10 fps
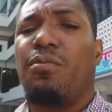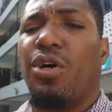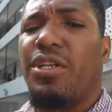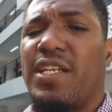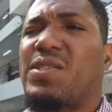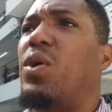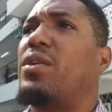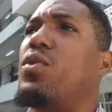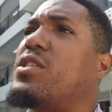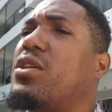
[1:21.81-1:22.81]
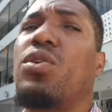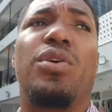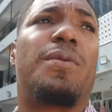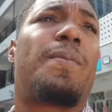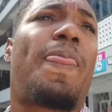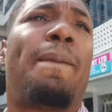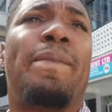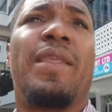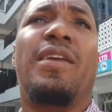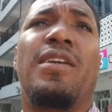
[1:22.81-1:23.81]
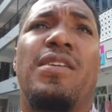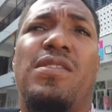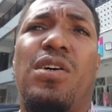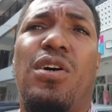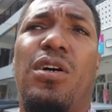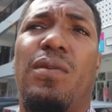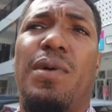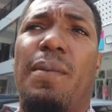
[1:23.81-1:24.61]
But this one wasn't good. So